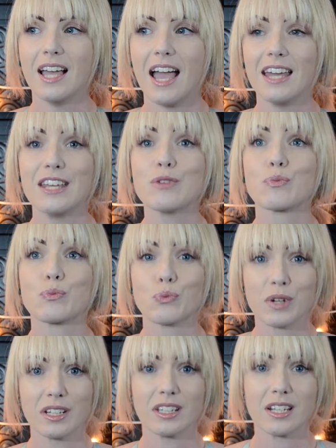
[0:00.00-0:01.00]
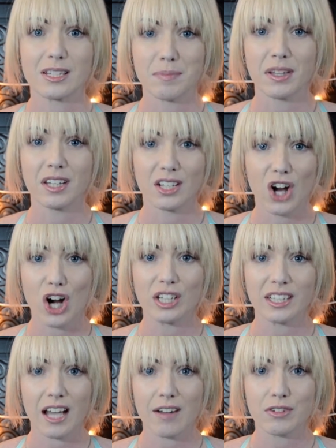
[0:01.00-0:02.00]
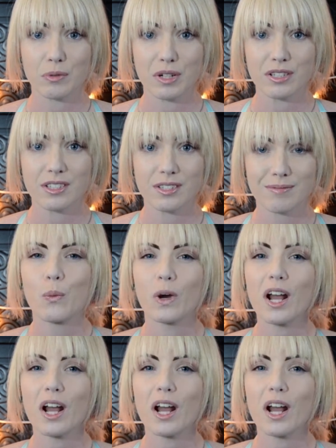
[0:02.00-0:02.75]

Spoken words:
And it really smelled like garlic afterwards. What